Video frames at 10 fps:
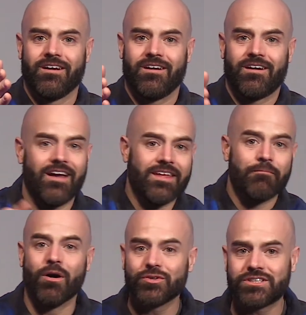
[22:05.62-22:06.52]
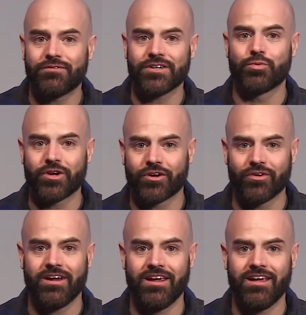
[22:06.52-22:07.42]
I think most of us would
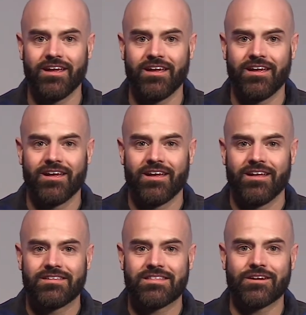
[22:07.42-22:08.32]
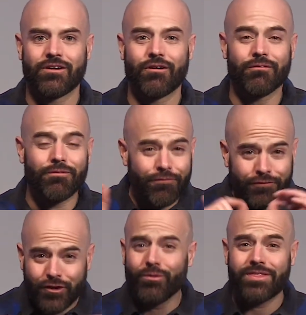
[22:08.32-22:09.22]
agree that there are
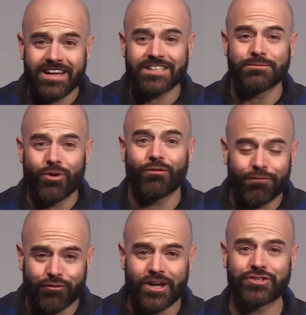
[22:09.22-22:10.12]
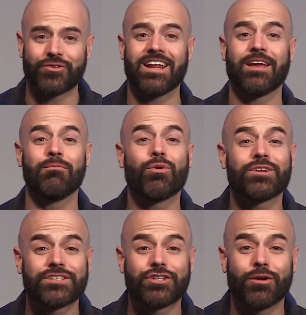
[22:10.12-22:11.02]
few things more frustrating and more
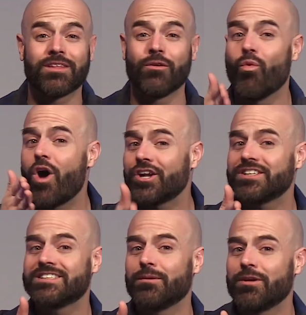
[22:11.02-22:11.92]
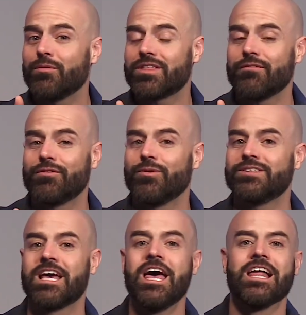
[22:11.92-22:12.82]
disturbing than watching somebody with
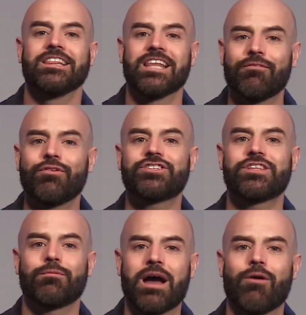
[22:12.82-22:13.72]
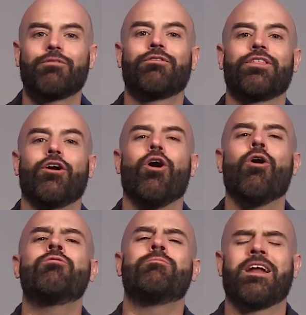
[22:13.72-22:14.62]
influence leverage their power for their
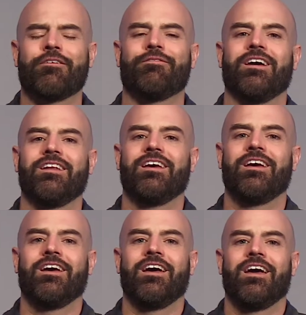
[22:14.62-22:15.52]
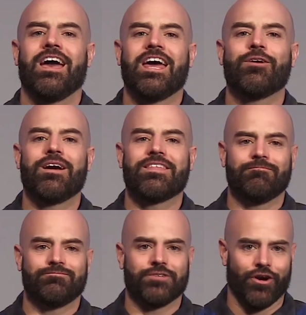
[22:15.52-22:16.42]
own benefit in a way
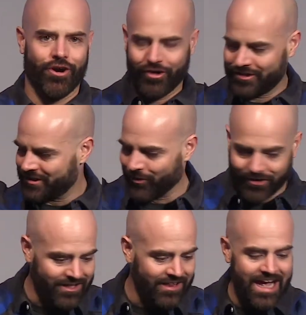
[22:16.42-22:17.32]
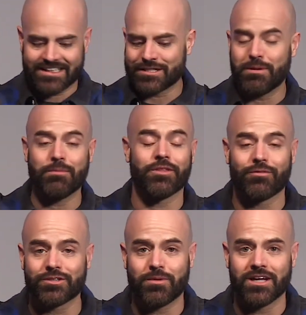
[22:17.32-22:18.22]
that hurts or neglects the people they're
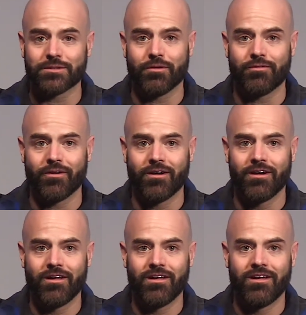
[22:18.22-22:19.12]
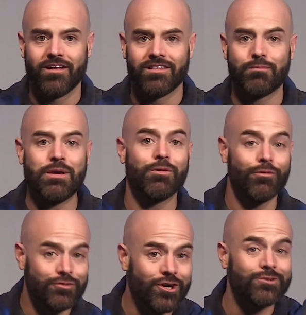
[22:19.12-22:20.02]
responsible for, the people
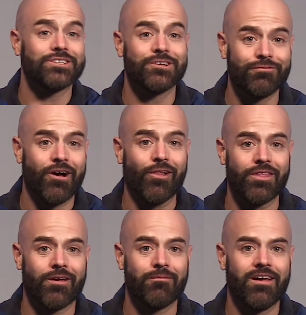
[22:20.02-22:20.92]
who've chosen to follow them.